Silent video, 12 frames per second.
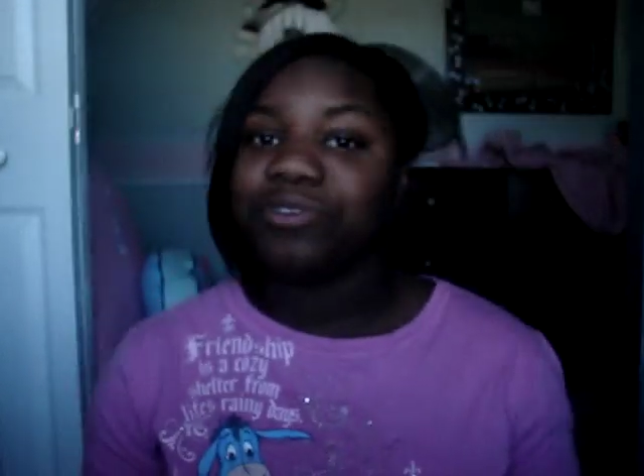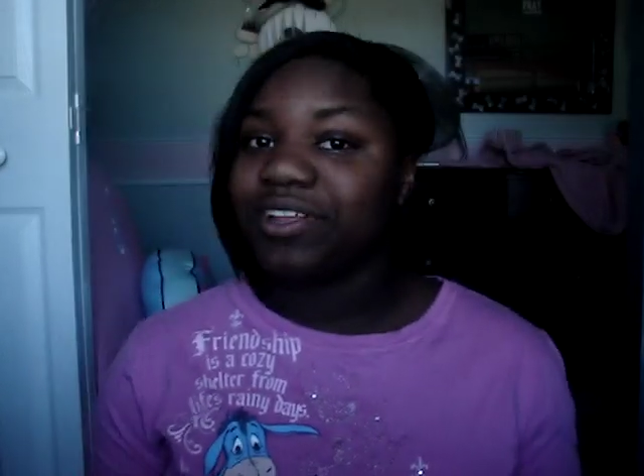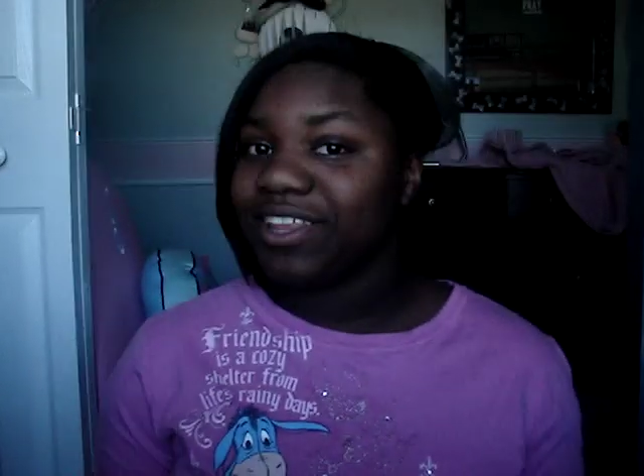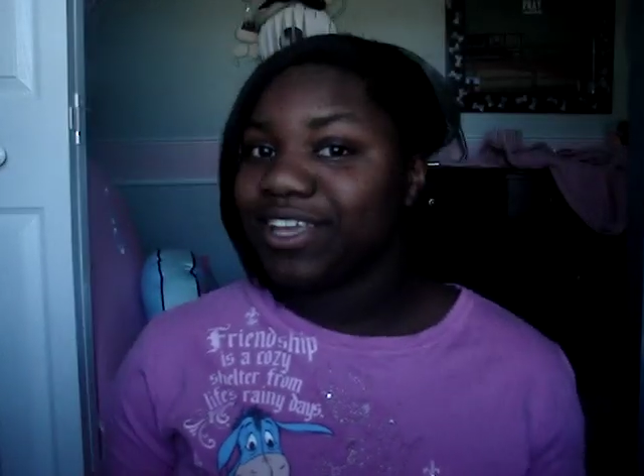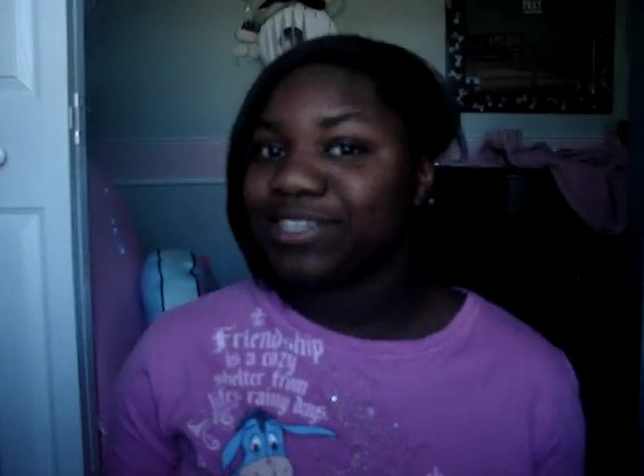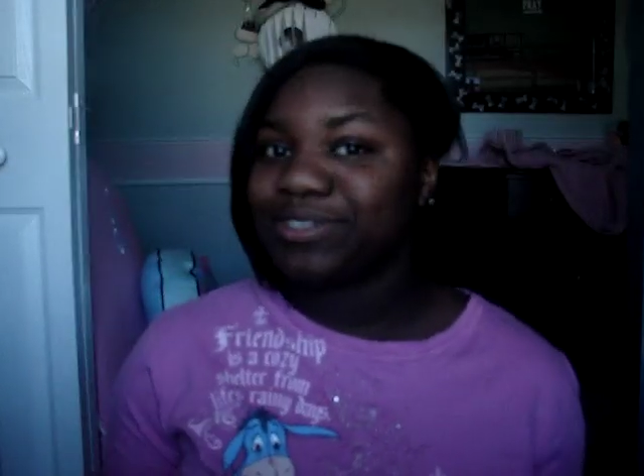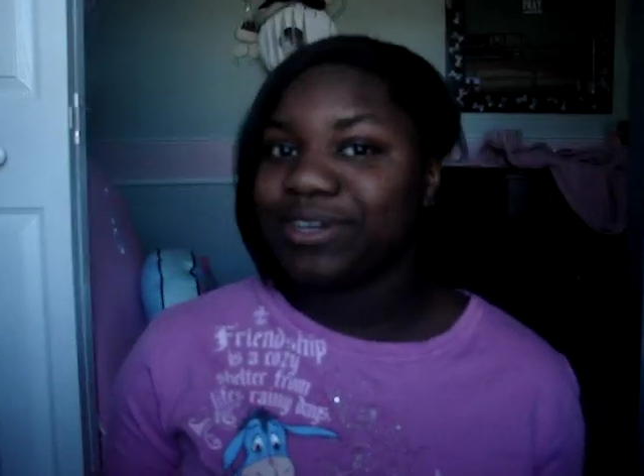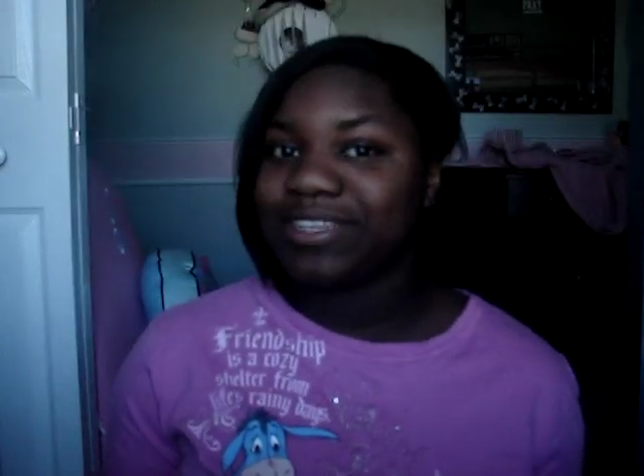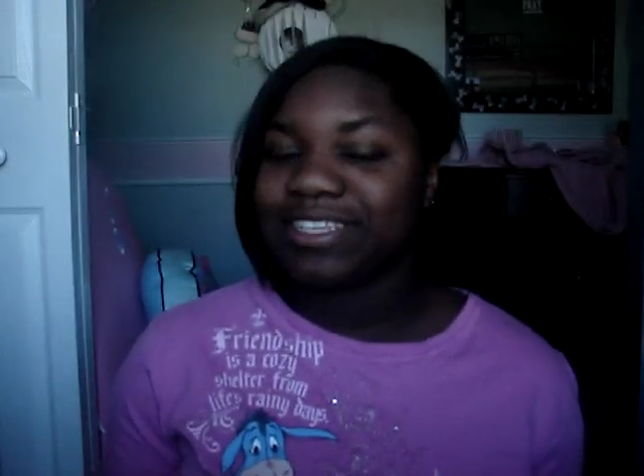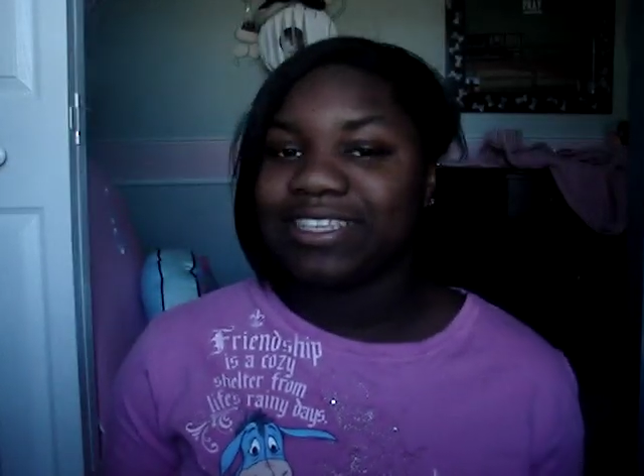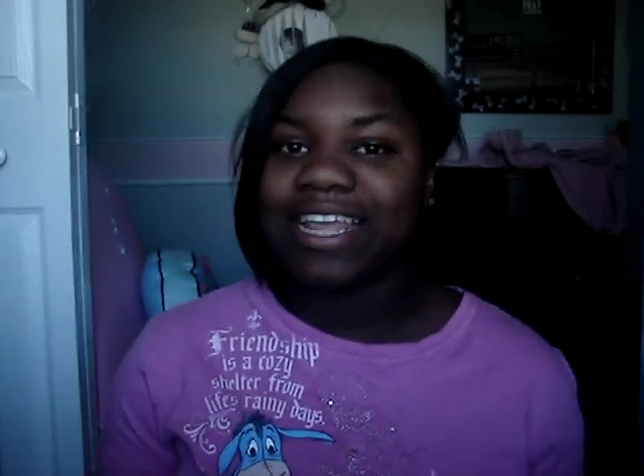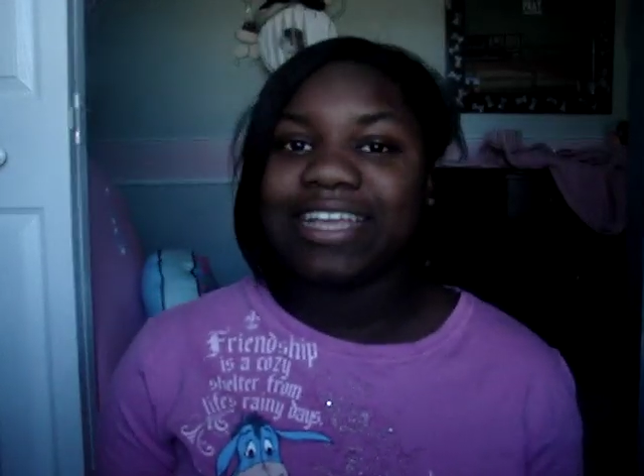really enjoyed
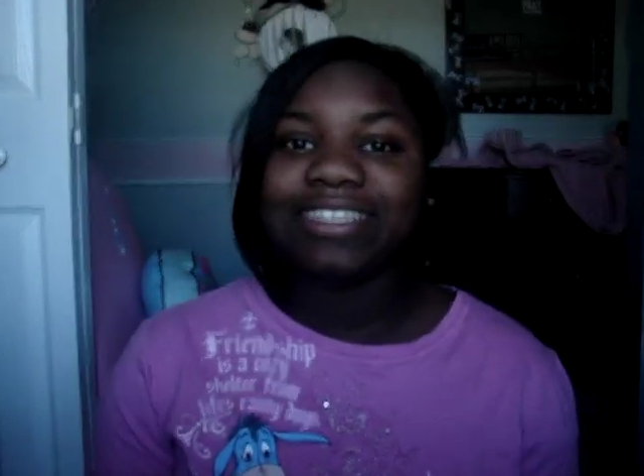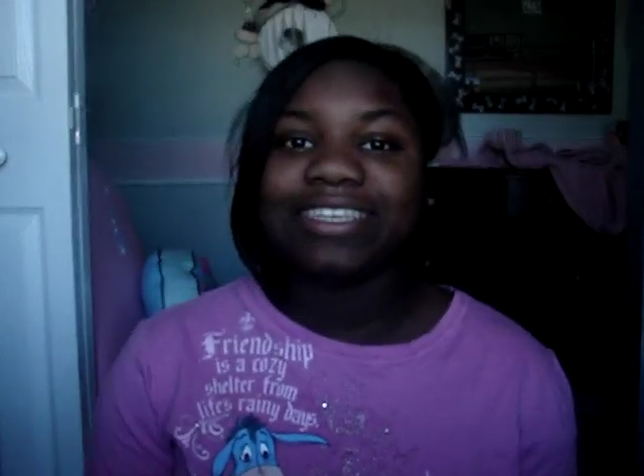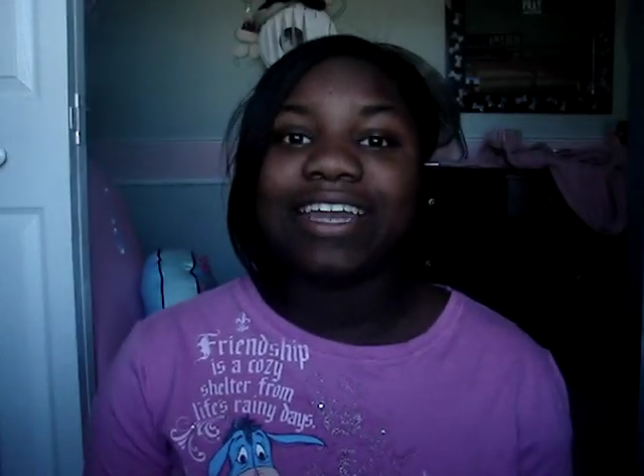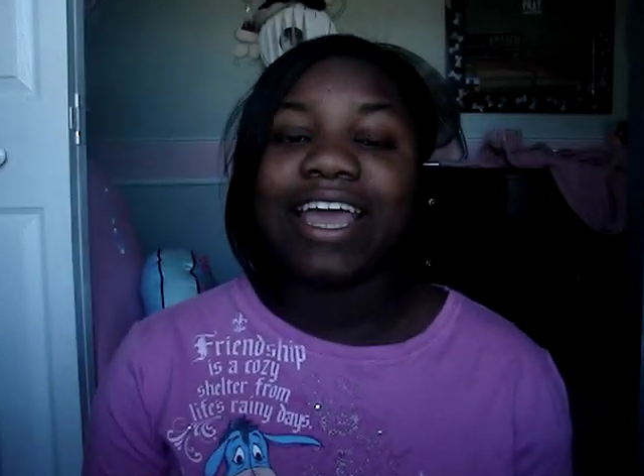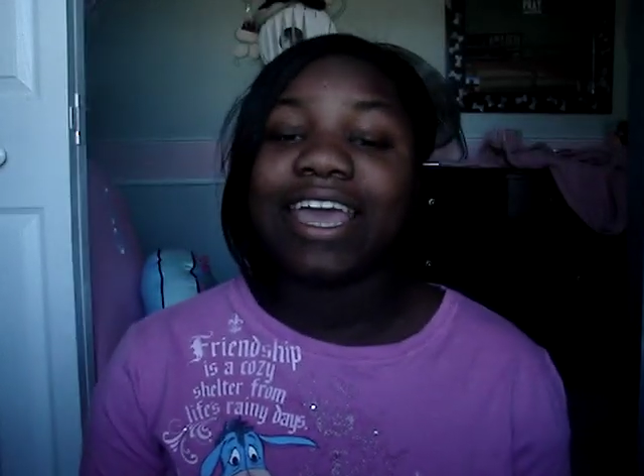this lesson.